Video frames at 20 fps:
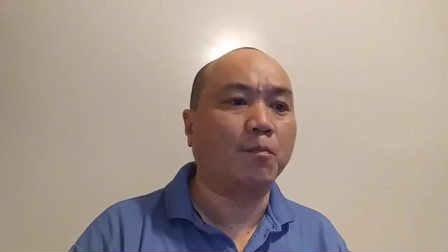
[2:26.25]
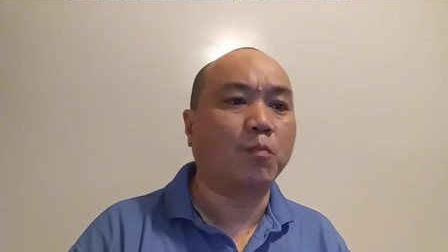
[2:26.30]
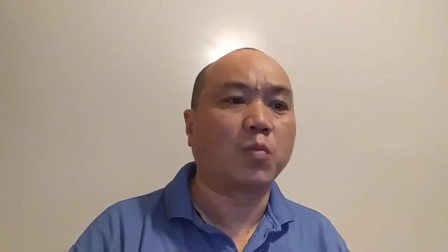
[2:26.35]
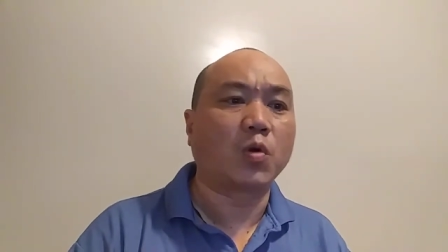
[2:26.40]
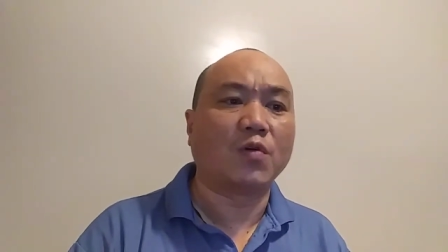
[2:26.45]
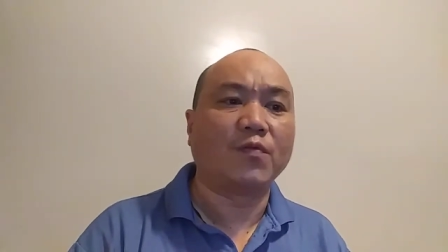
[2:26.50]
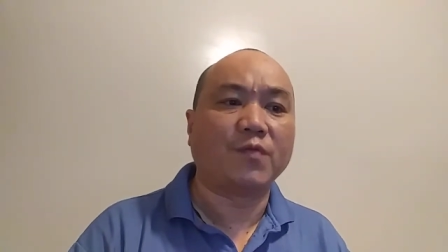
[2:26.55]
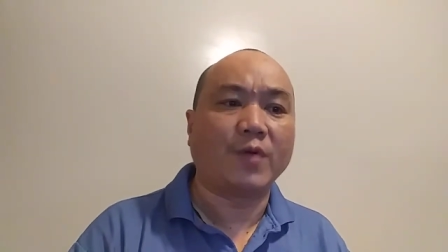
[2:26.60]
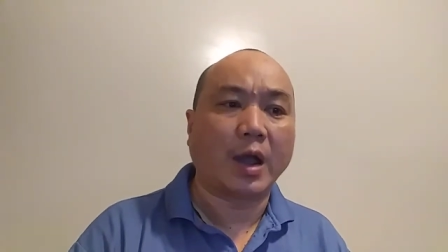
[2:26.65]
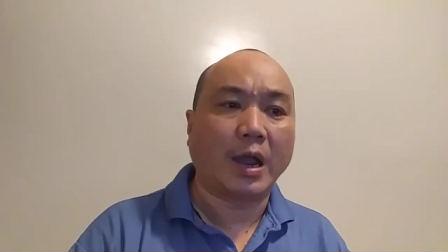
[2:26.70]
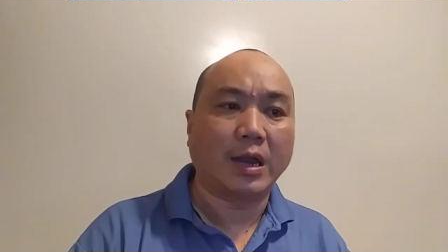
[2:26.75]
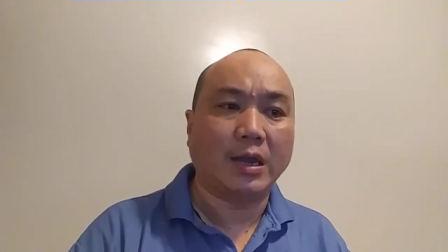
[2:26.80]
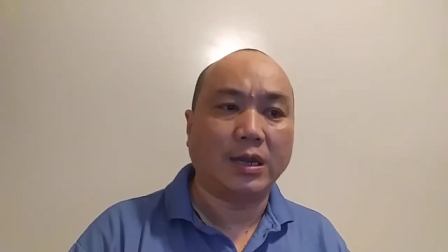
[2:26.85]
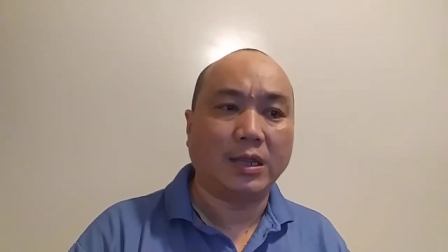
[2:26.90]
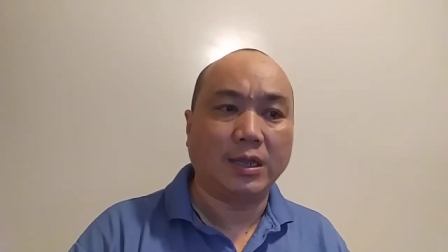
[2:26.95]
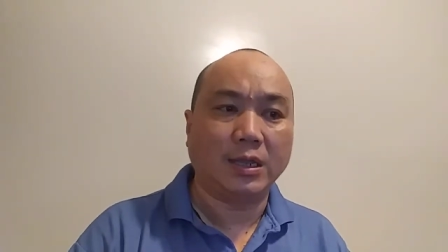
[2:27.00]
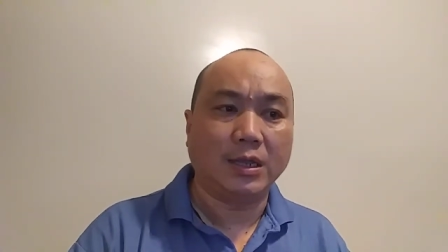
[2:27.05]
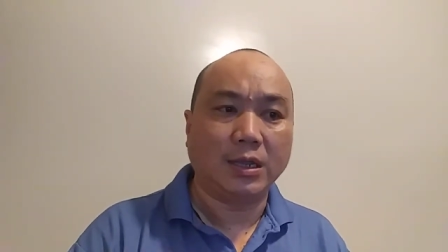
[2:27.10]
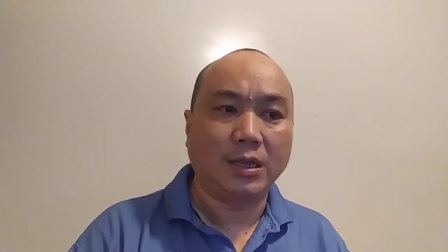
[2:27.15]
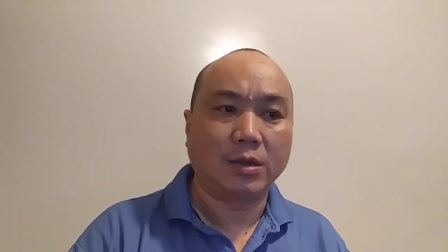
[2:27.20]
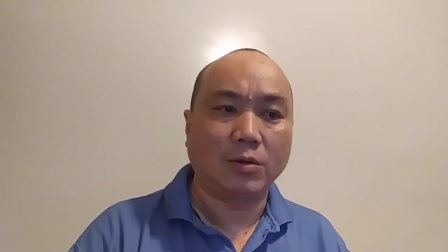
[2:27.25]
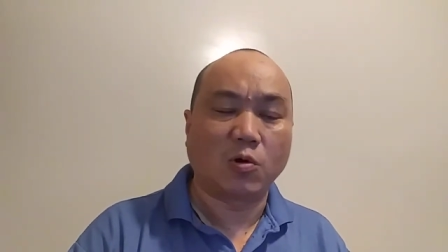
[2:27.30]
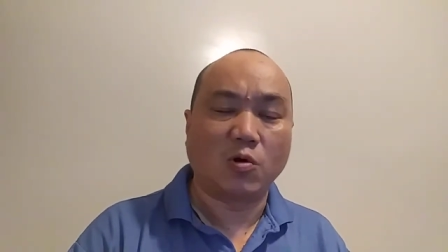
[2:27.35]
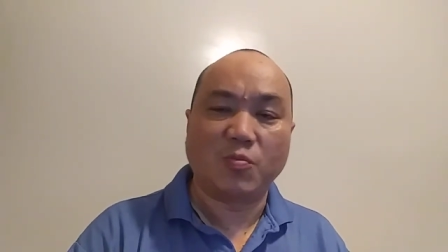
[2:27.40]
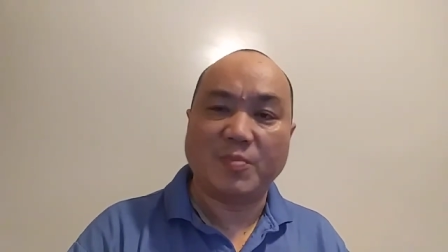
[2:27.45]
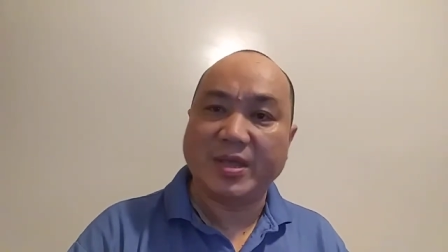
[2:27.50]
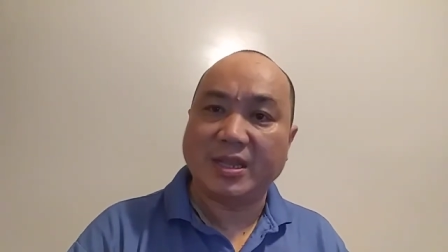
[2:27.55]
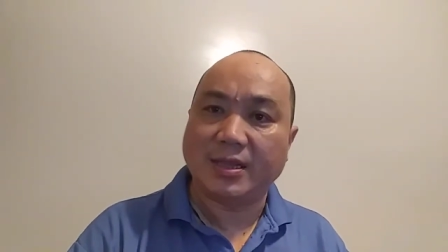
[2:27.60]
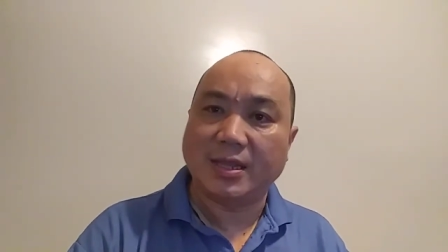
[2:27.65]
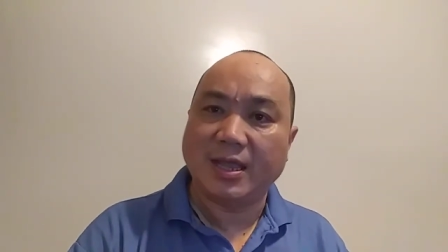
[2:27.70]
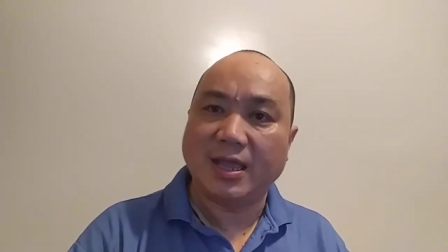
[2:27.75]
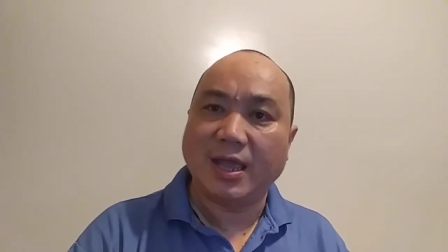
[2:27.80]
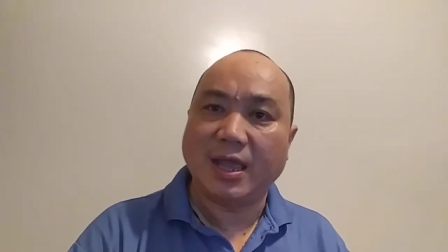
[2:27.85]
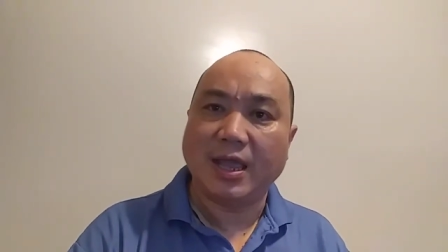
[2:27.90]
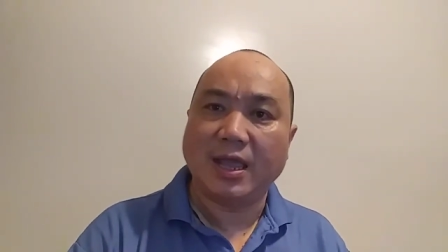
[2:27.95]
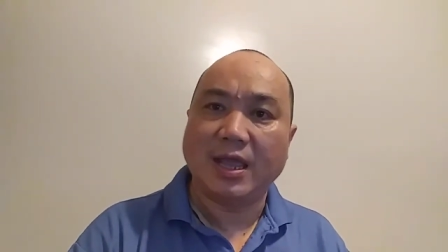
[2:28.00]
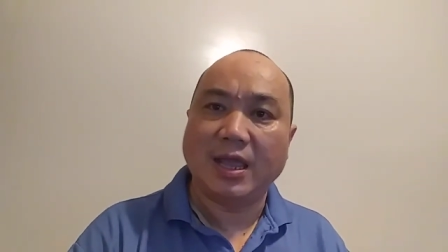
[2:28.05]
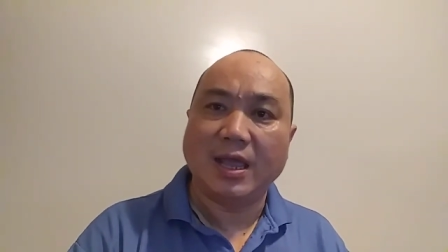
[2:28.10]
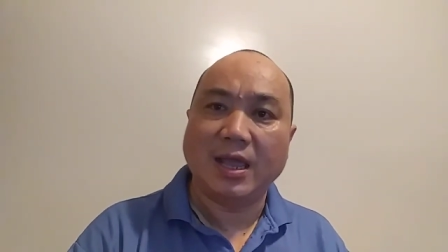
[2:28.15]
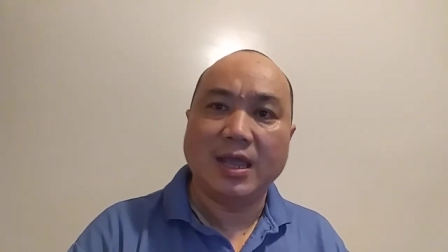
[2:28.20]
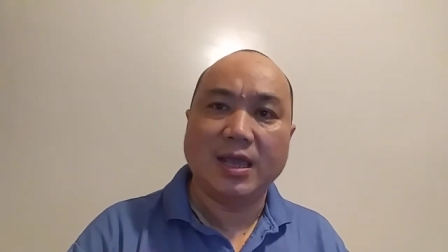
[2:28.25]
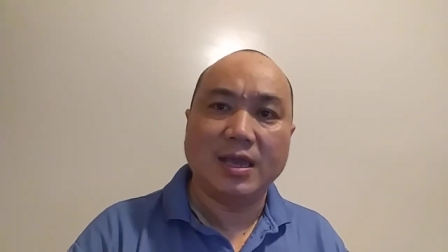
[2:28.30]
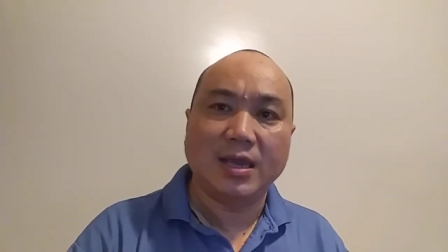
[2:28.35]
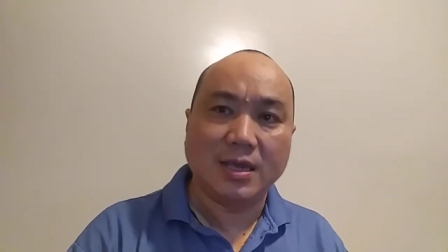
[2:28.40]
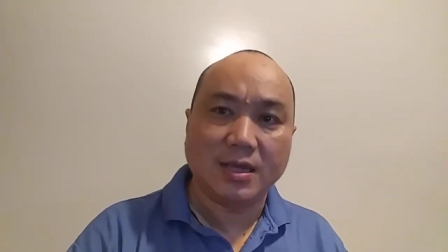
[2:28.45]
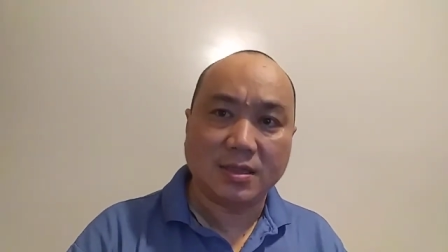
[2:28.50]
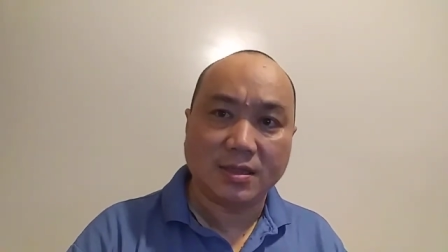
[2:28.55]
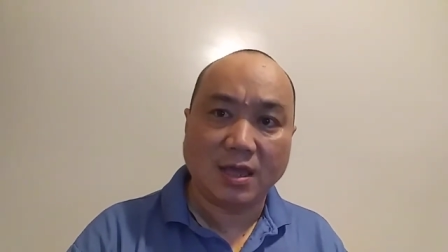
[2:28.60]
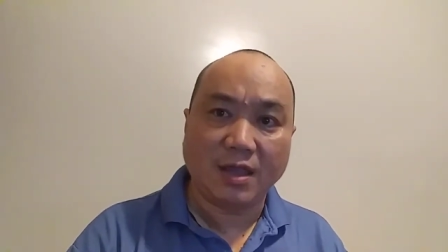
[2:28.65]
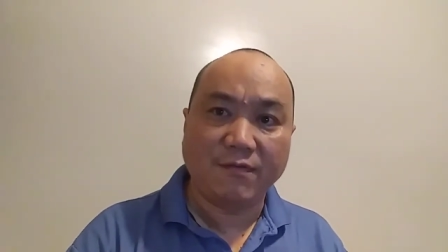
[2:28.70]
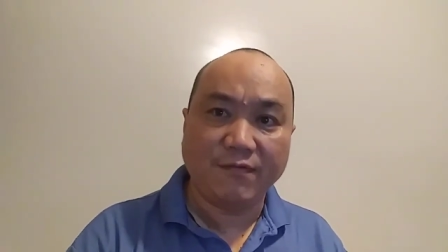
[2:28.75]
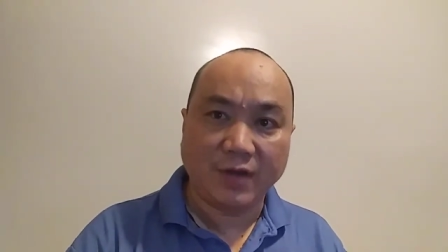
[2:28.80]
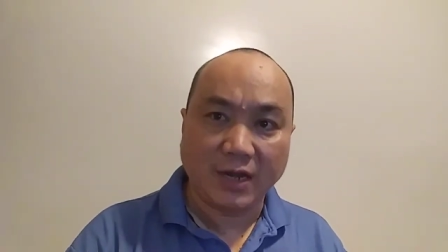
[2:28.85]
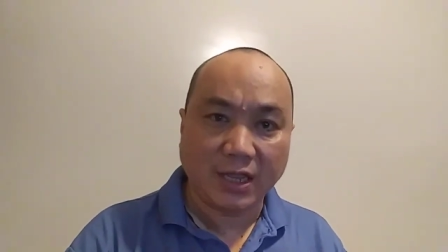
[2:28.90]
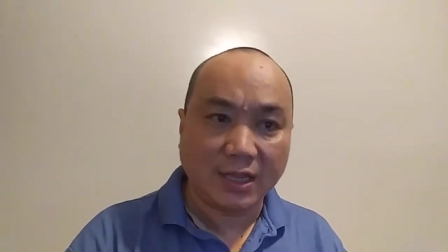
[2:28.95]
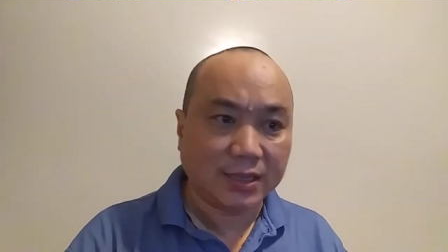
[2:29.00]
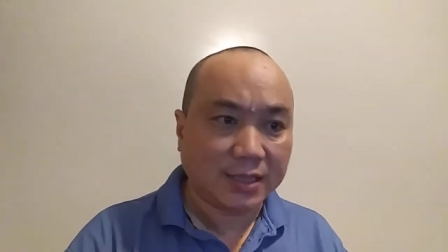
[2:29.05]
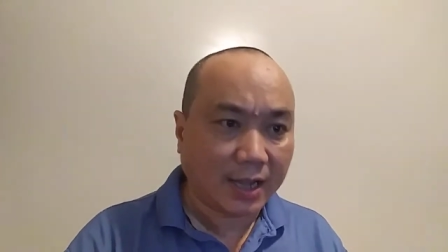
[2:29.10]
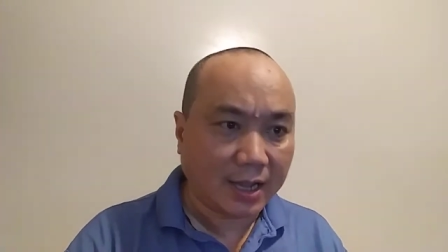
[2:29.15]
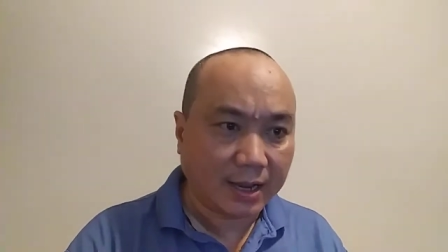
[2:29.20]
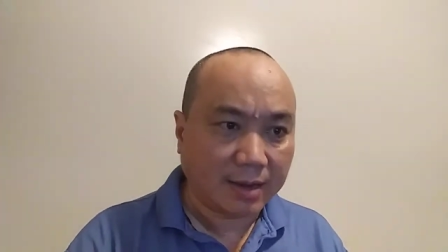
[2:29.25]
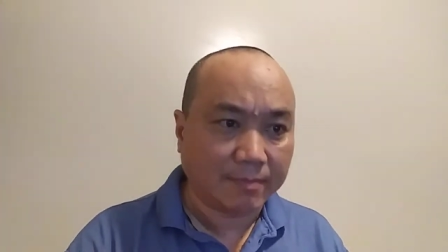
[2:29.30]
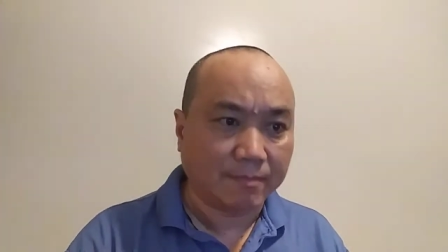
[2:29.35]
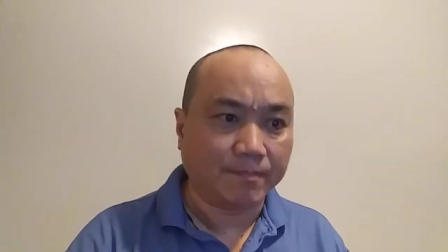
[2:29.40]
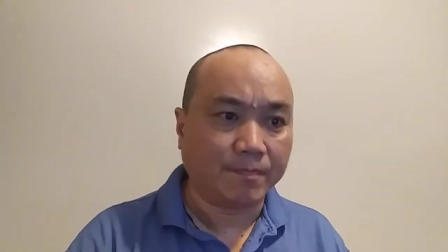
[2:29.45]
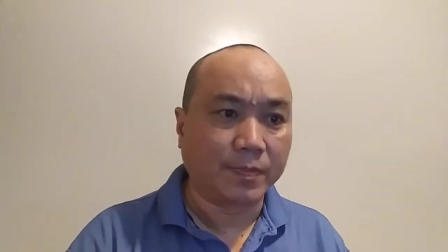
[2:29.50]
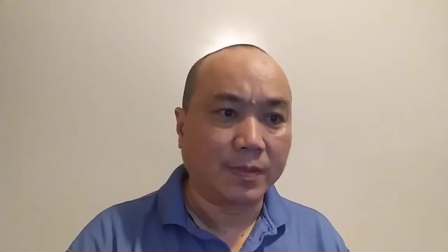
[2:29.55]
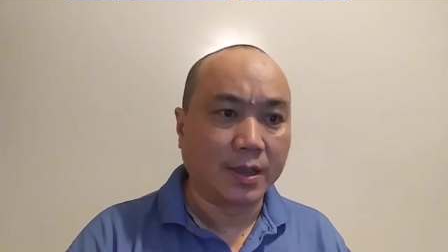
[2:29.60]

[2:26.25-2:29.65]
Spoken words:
committing his evening time